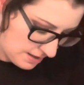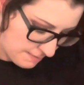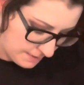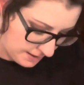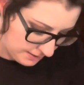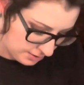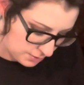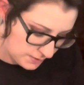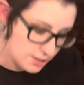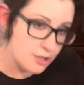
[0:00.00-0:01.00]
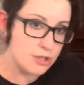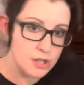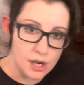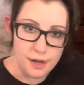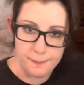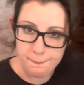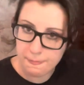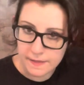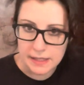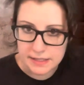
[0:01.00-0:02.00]
my little swish,
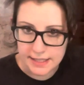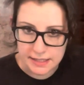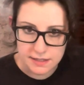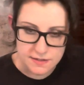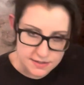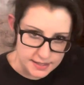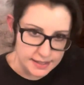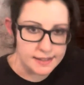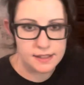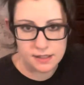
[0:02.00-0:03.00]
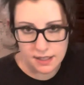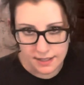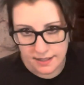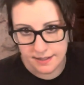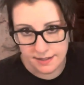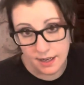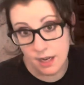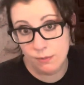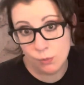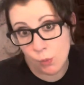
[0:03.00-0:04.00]
then I take it to the sink and
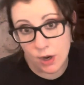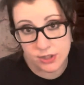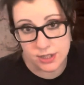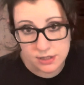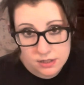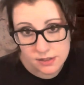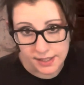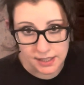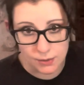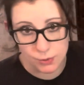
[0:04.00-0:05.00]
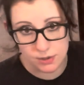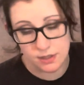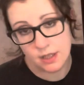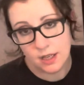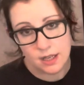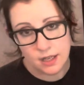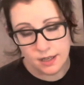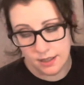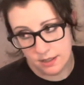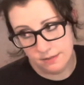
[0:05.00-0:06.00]
I wash it like I would
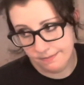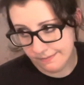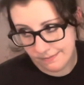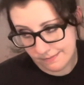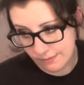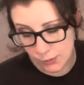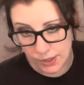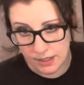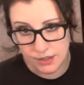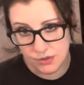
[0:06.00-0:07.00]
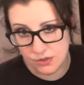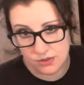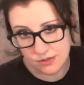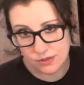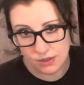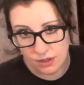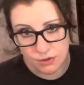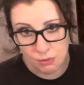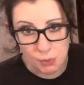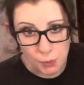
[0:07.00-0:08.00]
when I use a
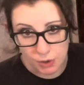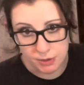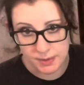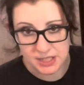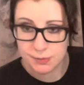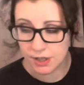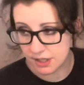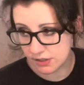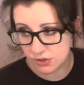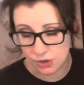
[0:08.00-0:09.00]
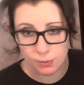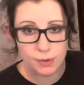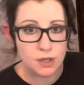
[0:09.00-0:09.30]
normal water-based product, soap,